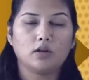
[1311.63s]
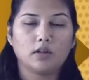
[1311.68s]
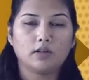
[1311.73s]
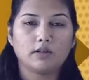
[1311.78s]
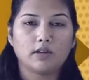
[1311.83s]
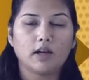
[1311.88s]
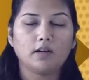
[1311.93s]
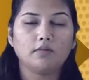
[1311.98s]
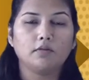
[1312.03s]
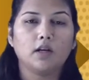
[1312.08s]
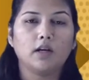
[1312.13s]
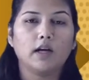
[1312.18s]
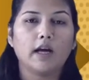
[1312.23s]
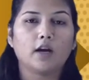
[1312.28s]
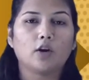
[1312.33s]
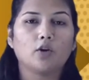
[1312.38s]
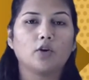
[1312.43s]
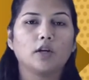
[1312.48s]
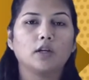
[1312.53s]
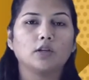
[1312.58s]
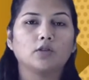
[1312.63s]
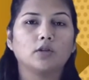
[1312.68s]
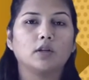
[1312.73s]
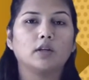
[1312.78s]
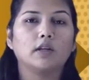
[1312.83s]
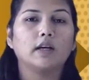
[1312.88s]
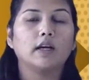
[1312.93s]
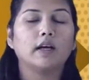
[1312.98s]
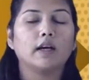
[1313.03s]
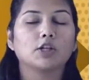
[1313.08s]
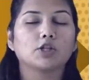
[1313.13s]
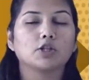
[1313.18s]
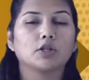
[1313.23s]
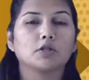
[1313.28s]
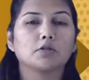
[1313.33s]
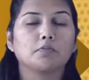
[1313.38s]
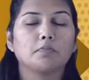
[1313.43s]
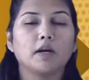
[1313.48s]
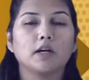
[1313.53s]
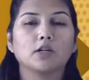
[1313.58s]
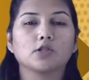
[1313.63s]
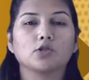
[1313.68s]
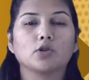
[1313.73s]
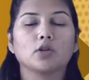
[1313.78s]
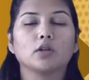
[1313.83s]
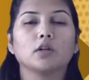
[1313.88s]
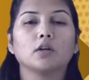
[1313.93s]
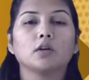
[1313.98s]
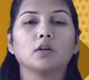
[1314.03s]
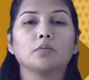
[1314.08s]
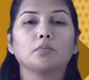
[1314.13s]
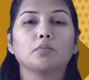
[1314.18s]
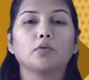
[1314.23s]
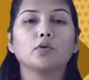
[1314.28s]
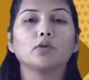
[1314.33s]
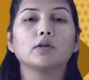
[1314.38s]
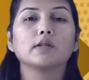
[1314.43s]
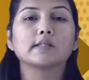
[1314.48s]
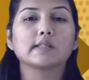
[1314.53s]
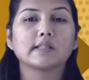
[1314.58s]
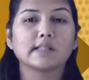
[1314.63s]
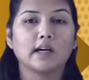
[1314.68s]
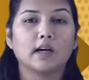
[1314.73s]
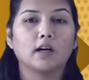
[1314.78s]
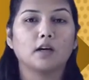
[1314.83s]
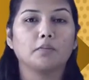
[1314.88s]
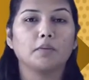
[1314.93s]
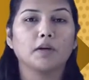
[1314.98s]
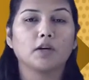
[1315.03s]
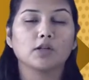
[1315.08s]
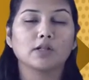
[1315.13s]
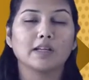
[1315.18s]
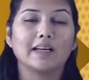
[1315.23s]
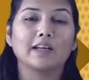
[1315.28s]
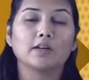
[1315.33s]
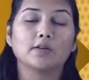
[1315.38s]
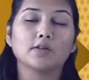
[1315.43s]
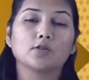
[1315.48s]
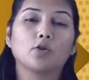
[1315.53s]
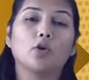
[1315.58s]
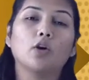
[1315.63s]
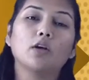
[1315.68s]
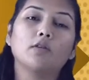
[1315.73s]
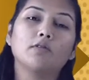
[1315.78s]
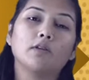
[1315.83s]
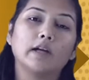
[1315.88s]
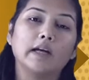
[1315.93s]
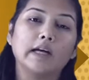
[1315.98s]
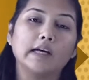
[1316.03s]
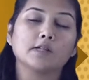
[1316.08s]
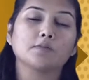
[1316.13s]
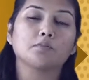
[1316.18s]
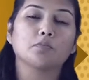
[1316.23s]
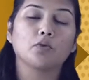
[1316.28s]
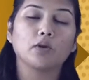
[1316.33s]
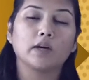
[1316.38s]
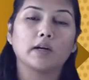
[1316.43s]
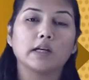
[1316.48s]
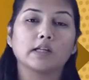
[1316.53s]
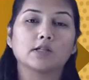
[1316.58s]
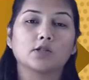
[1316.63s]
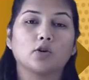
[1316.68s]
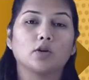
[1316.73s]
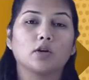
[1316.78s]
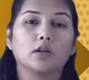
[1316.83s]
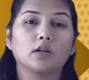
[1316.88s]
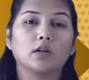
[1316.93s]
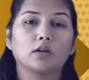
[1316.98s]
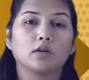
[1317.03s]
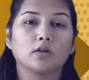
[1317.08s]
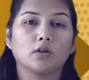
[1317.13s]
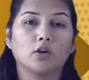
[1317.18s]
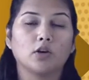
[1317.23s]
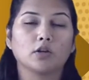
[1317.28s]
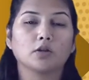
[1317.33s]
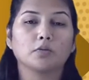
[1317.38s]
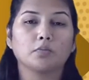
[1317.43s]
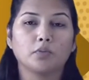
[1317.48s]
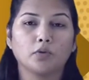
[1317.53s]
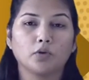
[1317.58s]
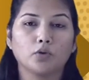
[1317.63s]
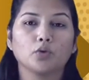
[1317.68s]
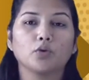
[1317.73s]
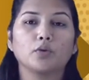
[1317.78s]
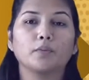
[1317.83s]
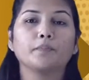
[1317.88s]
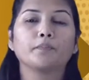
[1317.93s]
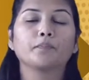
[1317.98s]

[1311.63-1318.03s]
travel according to directions based on the pole star, because it is always poised on the North Pole.